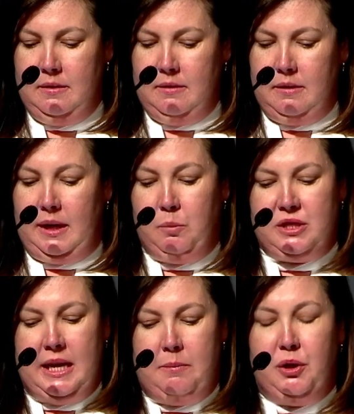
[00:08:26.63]
It will
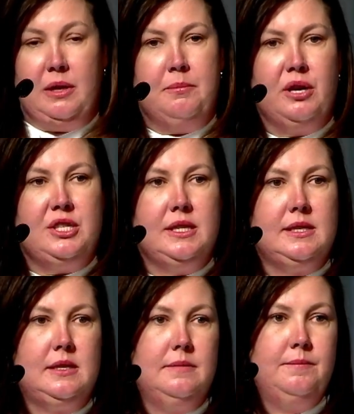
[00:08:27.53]
take building
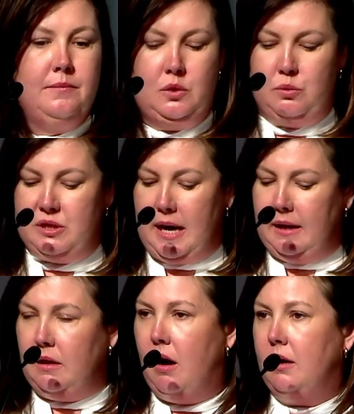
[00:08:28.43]
bridges through
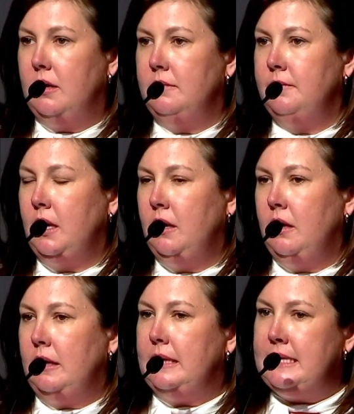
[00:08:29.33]
dialogue,
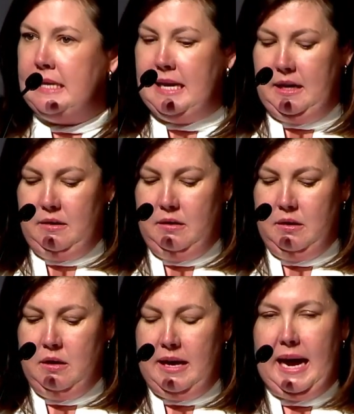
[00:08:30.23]
listening,
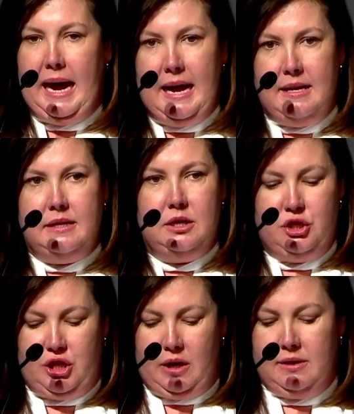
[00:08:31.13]
and
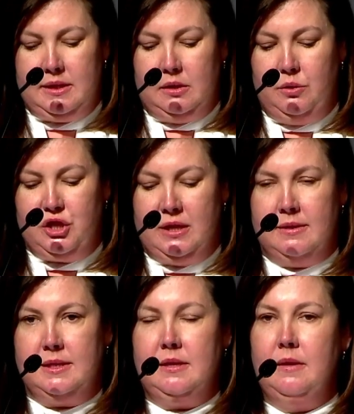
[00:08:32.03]
shared
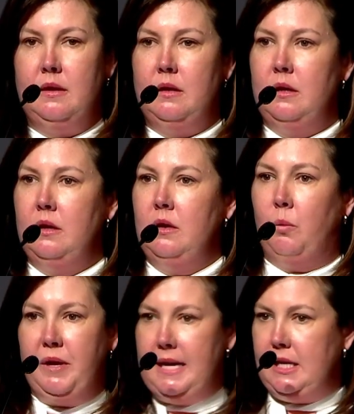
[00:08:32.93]
solutions. We
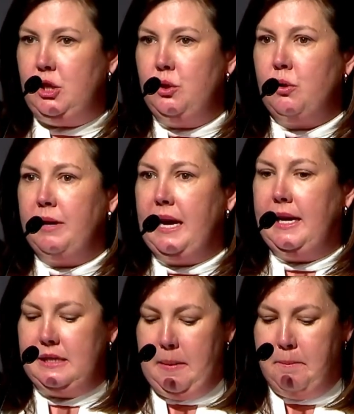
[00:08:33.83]
need to
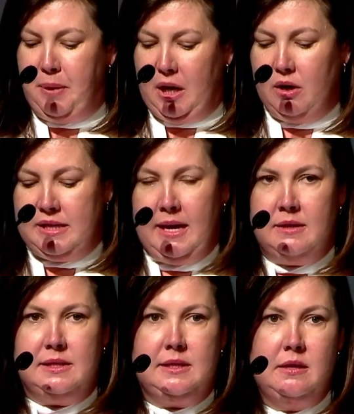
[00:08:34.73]
create bigger
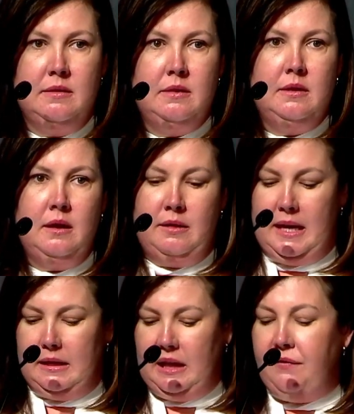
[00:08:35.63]
tents that
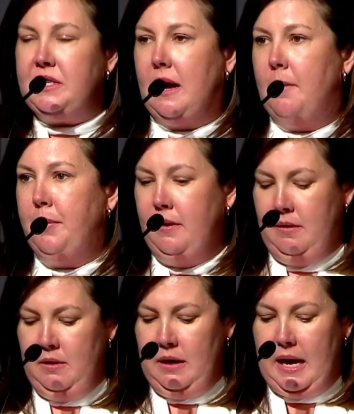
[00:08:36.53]
lift up
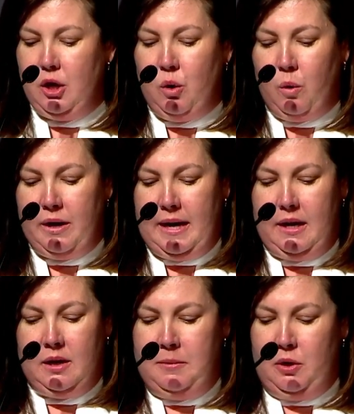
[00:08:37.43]
and coordinate
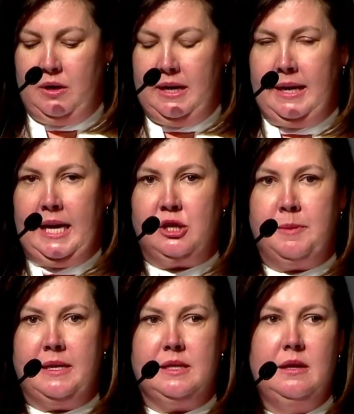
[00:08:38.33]
community
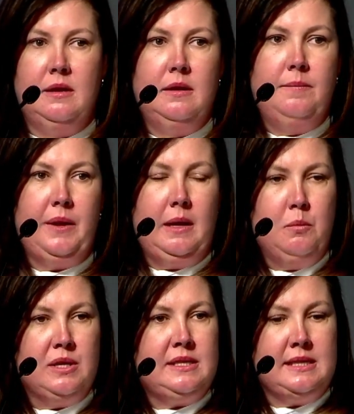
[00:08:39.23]
engagement in more
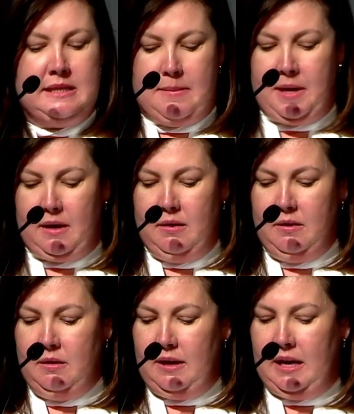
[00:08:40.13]
systemic
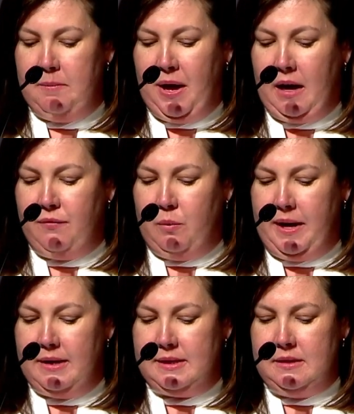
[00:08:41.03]
and impactful
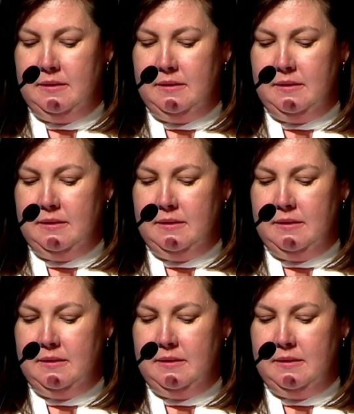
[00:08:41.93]
ways.